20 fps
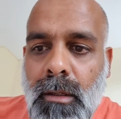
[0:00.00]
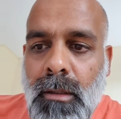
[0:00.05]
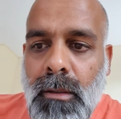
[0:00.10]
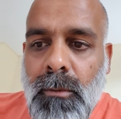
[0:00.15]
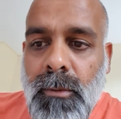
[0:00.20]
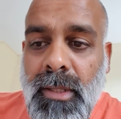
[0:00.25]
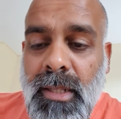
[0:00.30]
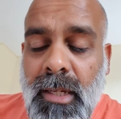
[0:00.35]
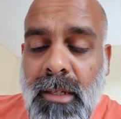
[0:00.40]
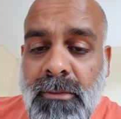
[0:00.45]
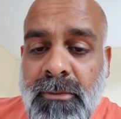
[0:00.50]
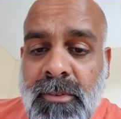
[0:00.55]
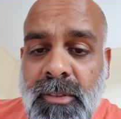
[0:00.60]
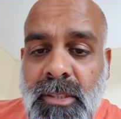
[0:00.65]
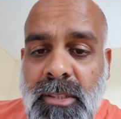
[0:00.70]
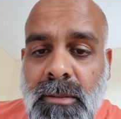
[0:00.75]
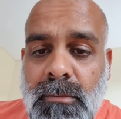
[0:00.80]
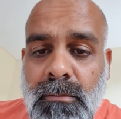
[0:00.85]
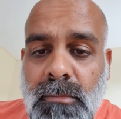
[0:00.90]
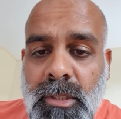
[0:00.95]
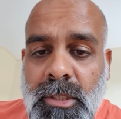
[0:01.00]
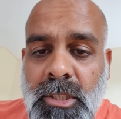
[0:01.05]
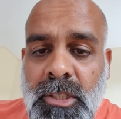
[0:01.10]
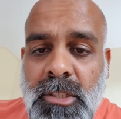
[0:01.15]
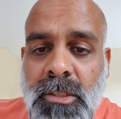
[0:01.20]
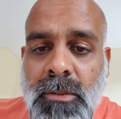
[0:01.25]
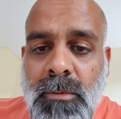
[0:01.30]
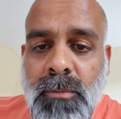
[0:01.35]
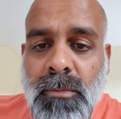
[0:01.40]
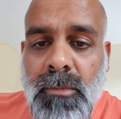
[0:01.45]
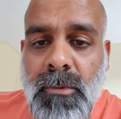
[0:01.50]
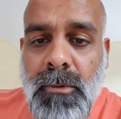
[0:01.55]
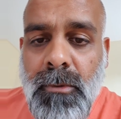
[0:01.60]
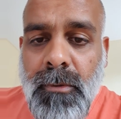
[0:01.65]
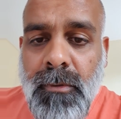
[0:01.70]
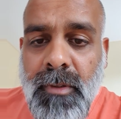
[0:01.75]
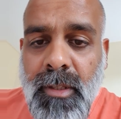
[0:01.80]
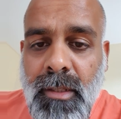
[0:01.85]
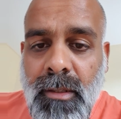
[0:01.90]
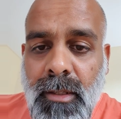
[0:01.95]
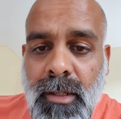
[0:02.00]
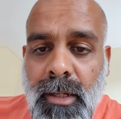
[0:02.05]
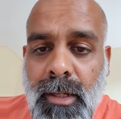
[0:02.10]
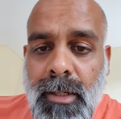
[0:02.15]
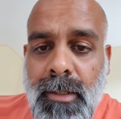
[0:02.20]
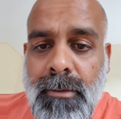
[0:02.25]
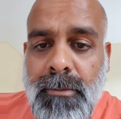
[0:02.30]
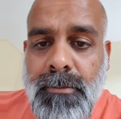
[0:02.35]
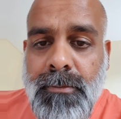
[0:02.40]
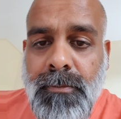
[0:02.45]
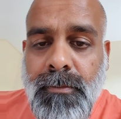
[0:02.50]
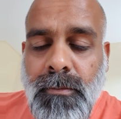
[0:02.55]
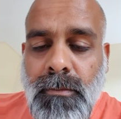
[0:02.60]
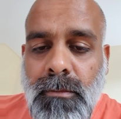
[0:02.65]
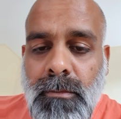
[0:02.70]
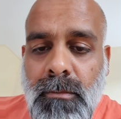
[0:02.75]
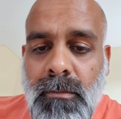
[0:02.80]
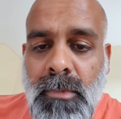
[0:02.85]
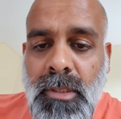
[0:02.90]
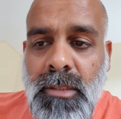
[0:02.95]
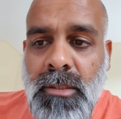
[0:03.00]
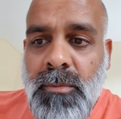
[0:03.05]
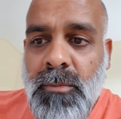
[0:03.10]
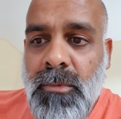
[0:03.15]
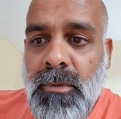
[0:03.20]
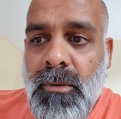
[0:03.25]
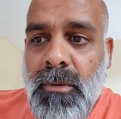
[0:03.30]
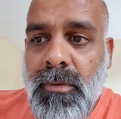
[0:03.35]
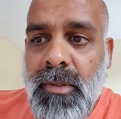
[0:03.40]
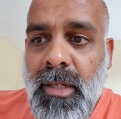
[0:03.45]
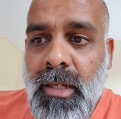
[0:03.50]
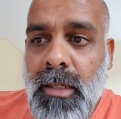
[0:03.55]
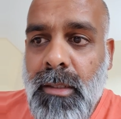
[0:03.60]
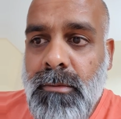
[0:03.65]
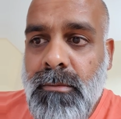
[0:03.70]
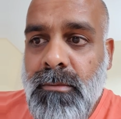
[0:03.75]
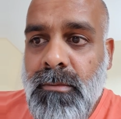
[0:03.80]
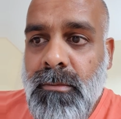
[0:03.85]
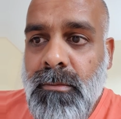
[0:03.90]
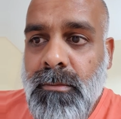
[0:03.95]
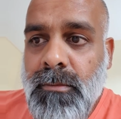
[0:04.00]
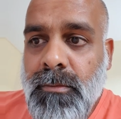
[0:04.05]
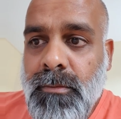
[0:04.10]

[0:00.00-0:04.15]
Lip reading: Well, life is much more than that, much more than